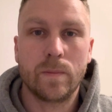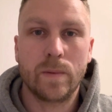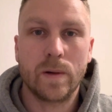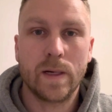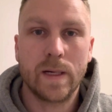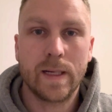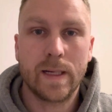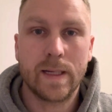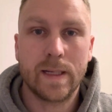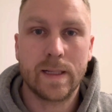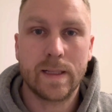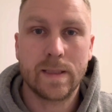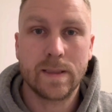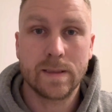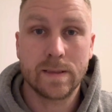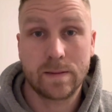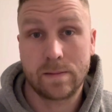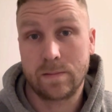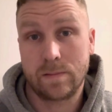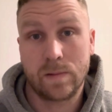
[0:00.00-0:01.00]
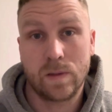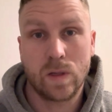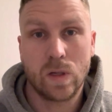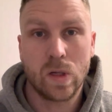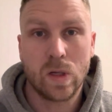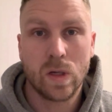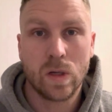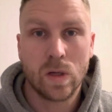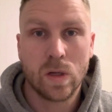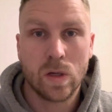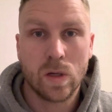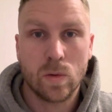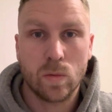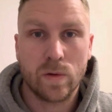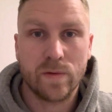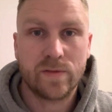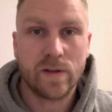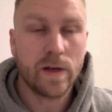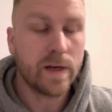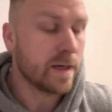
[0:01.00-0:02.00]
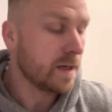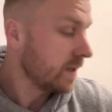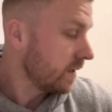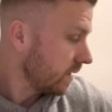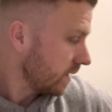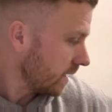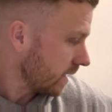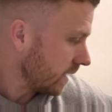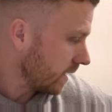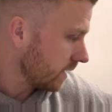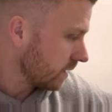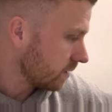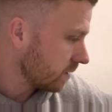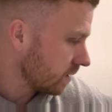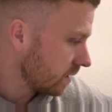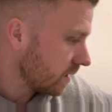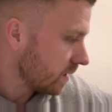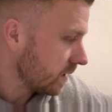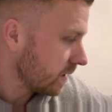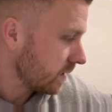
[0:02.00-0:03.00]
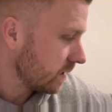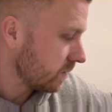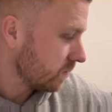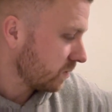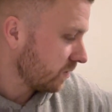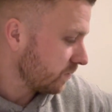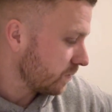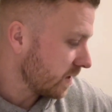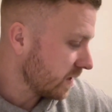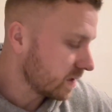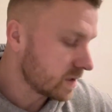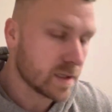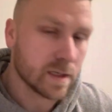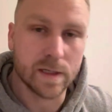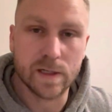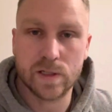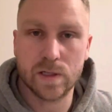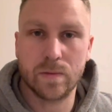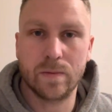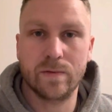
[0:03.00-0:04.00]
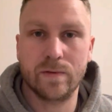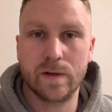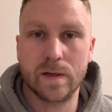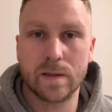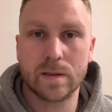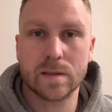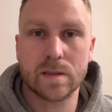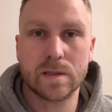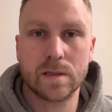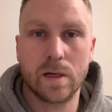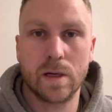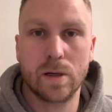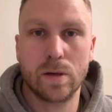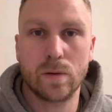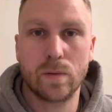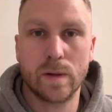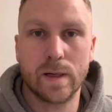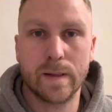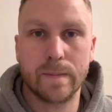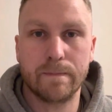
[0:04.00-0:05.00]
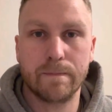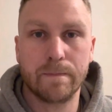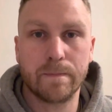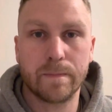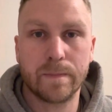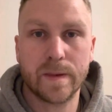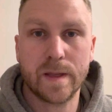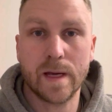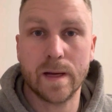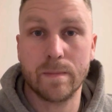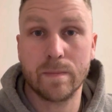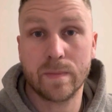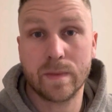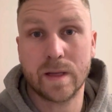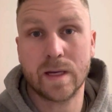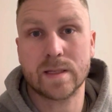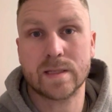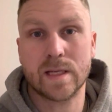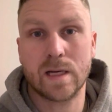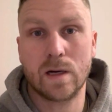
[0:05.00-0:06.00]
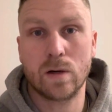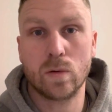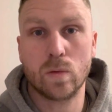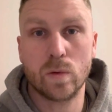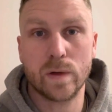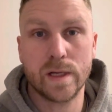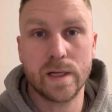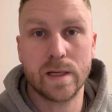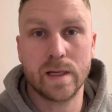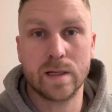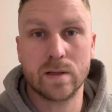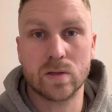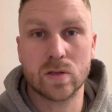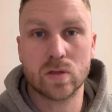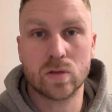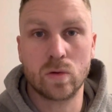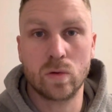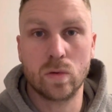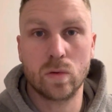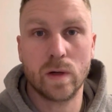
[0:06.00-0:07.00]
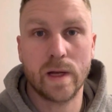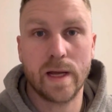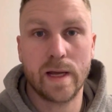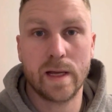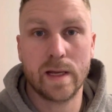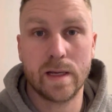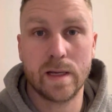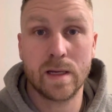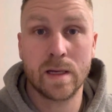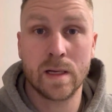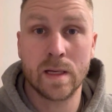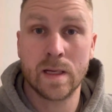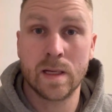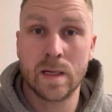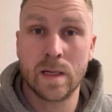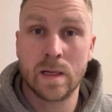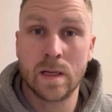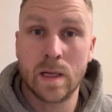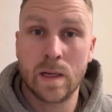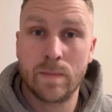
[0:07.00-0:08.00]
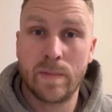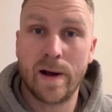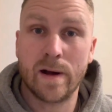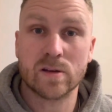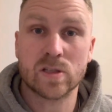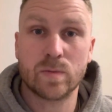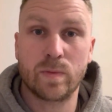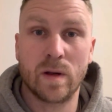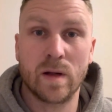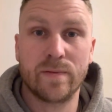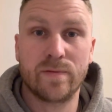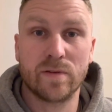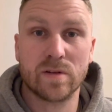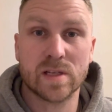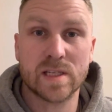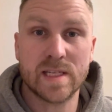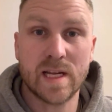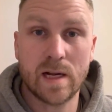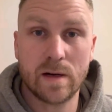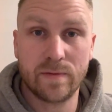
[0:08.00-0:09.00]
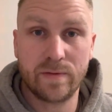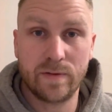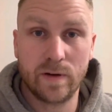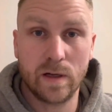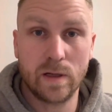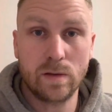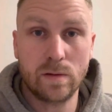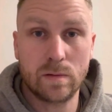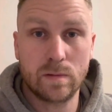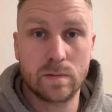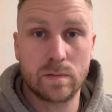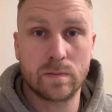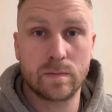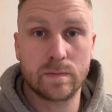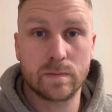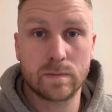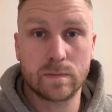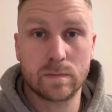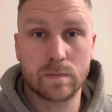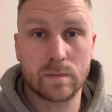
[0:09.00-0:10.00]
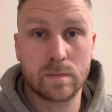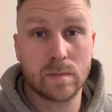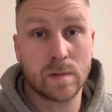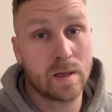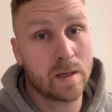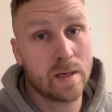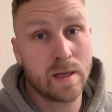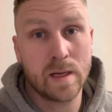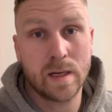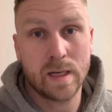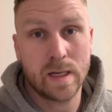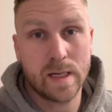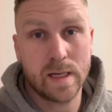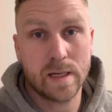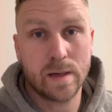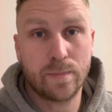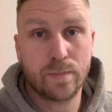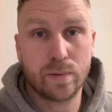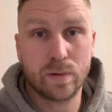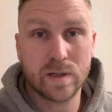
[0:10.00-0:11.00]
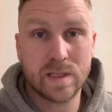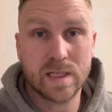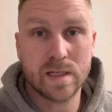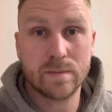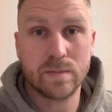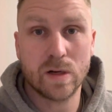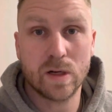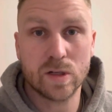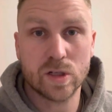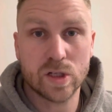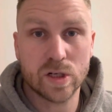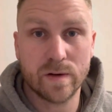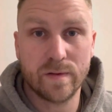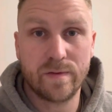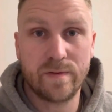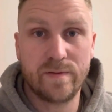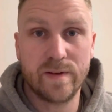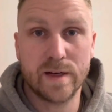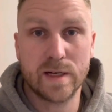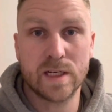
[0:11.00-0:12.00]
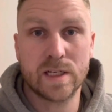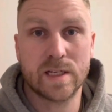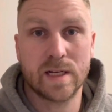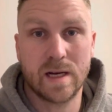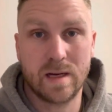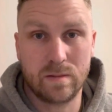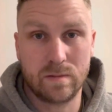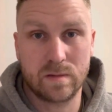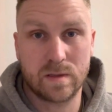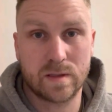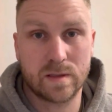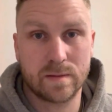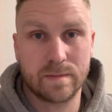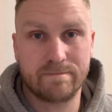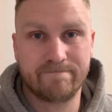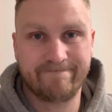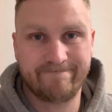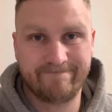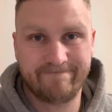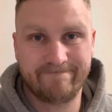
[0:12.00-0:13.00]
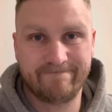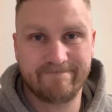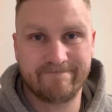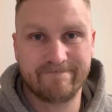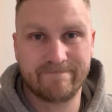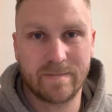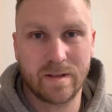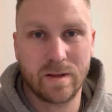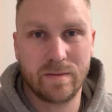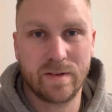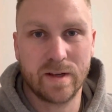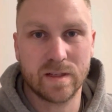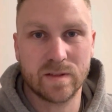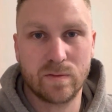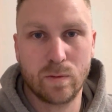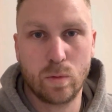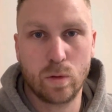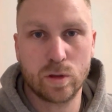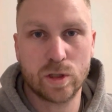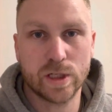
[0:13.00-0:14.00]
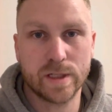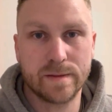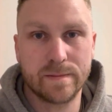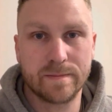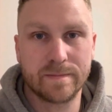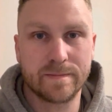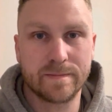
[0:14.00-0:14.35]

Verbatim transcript: but uh, we've done it and uh, we've made a tidy job of it. So um, yeah, that's how we install a power supply for a Saniflow in a pretty much finished house. Thanks for watching.